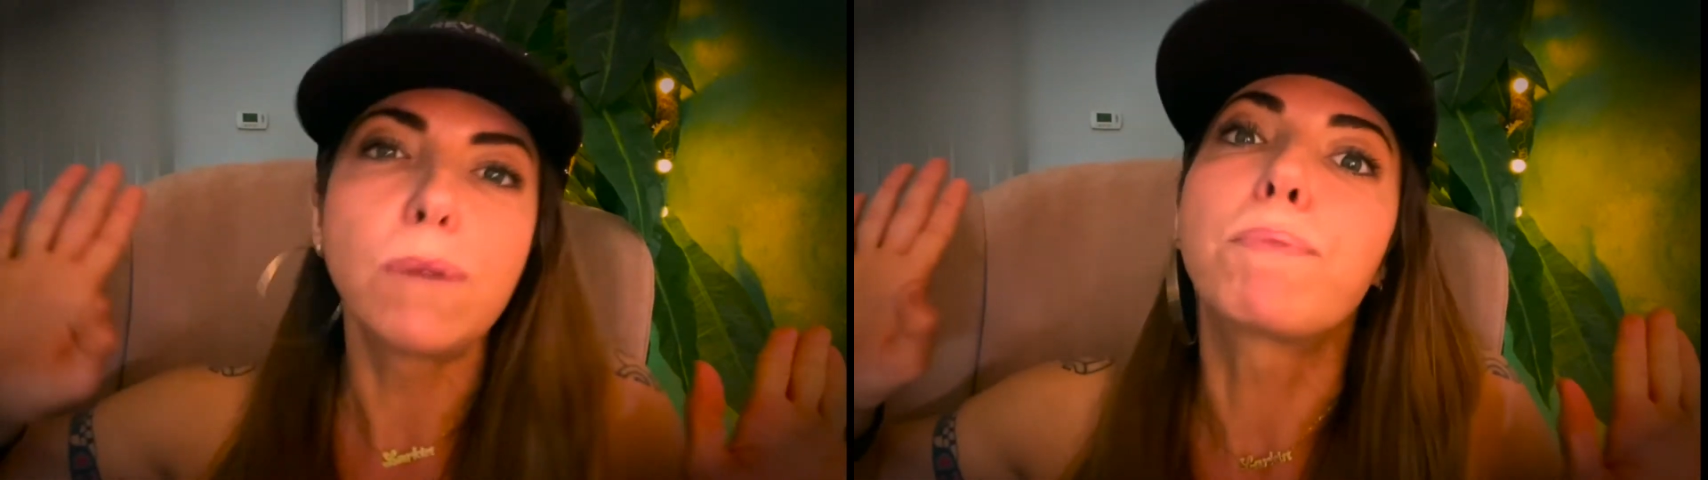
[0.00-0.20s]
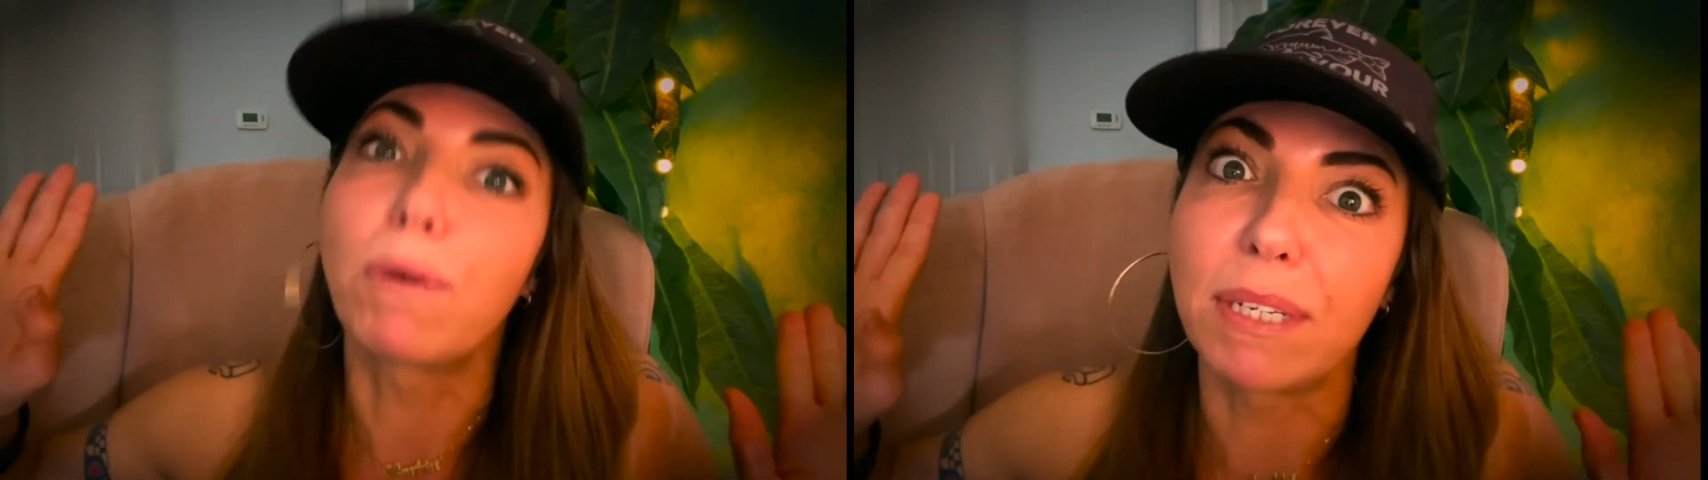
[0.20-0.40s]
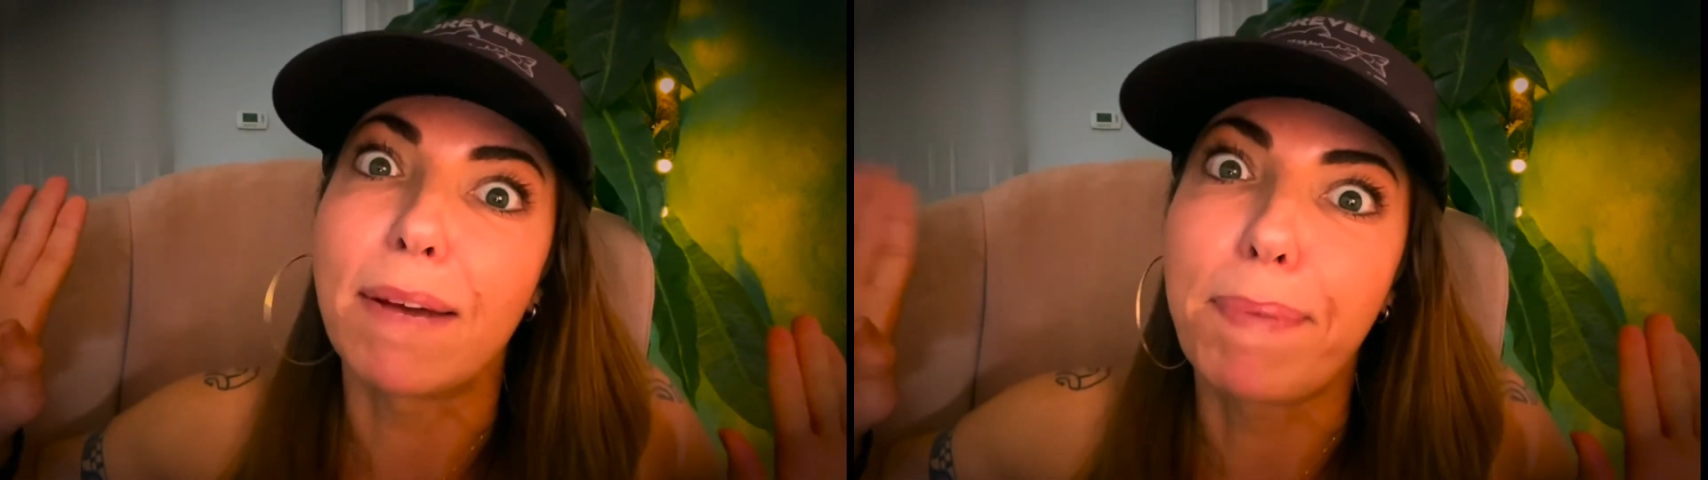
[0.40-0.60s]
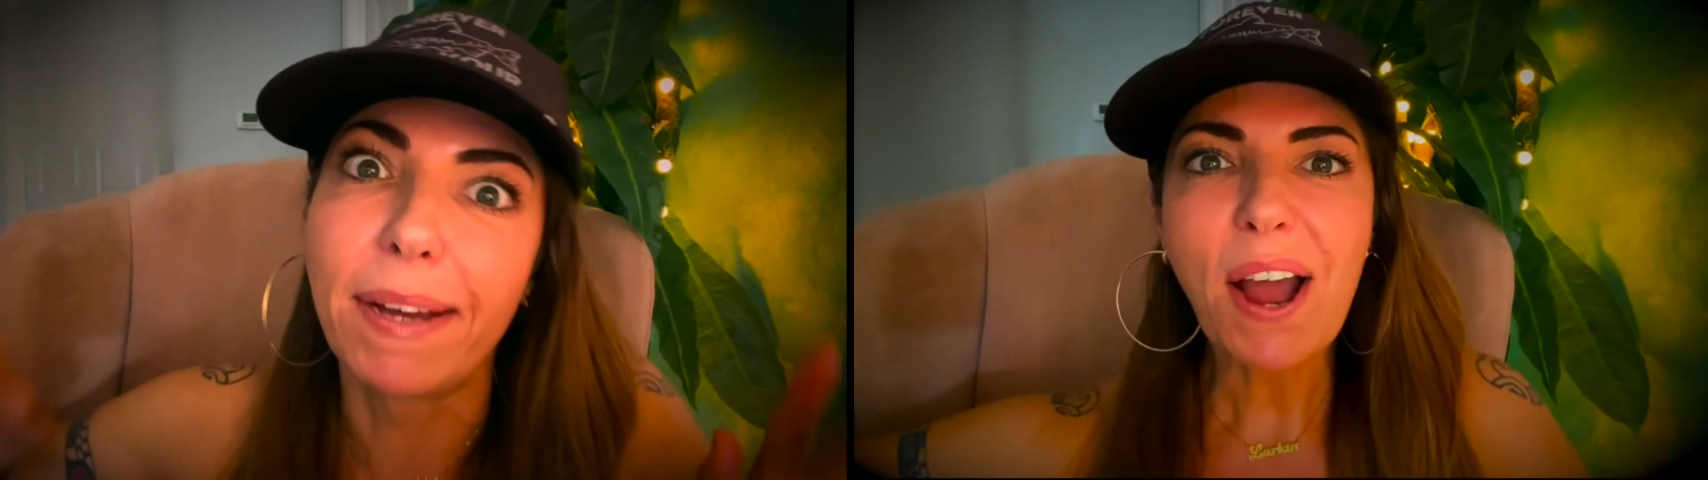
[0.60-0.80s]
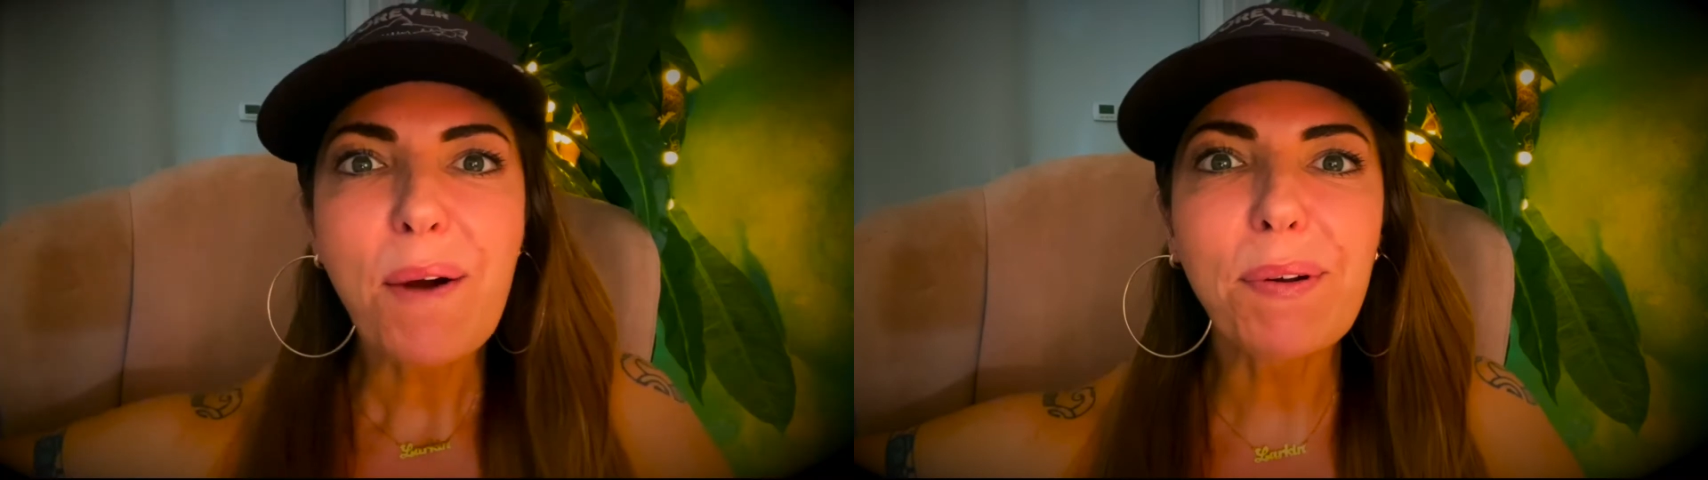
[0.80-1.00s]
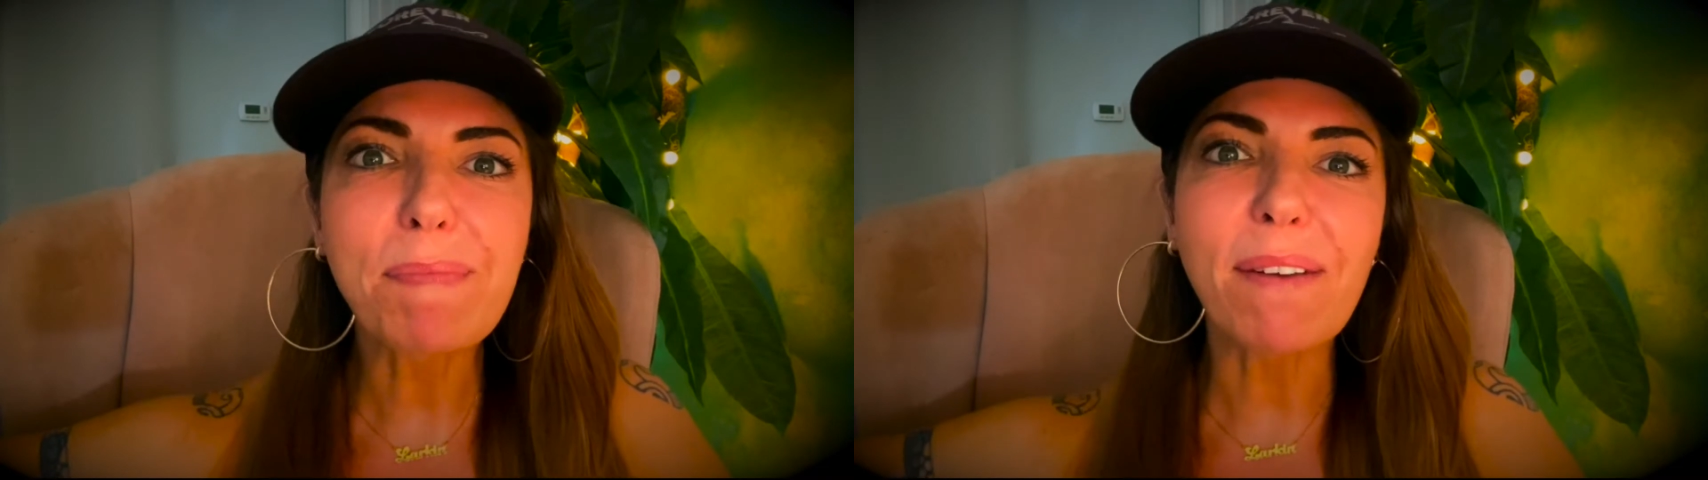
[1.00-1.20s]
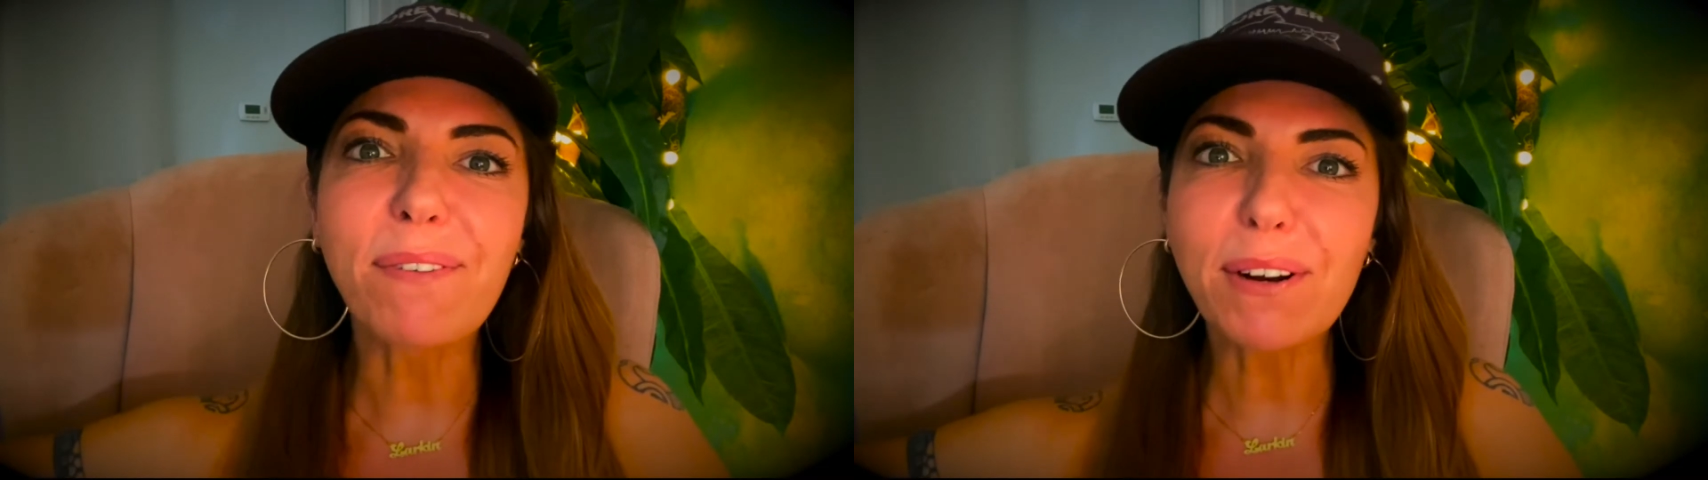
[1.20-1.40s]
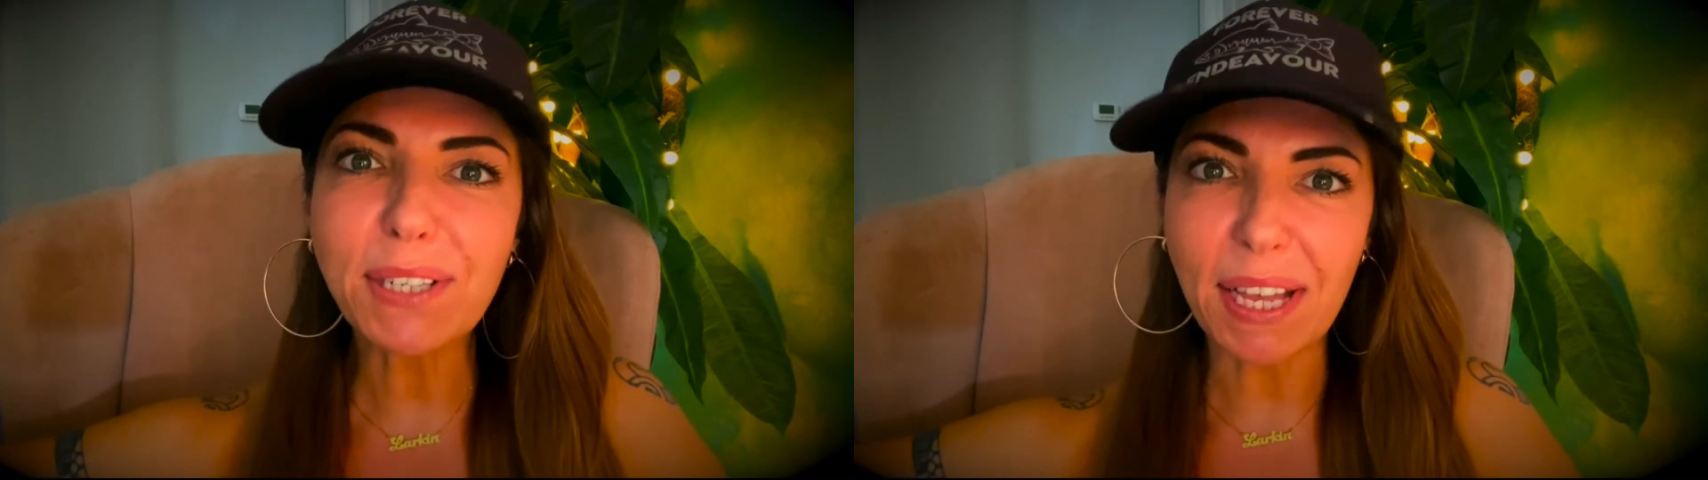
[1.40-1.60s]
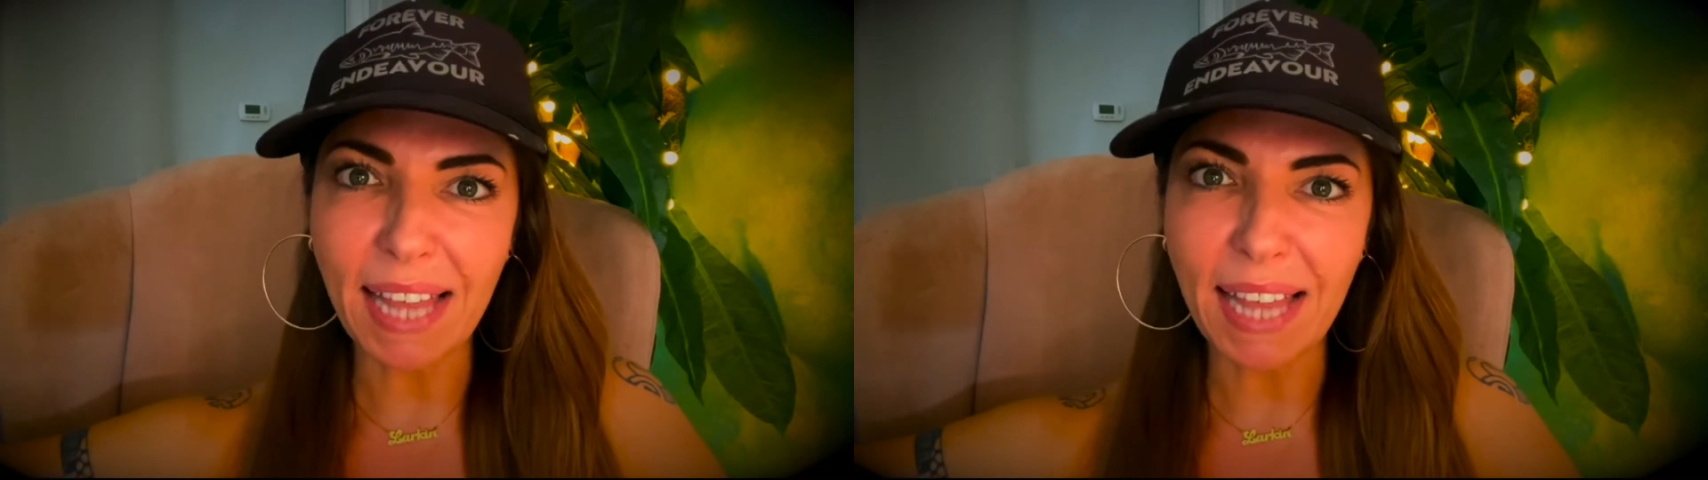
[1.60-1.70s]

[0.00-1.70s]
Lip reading: Pro tip. With my first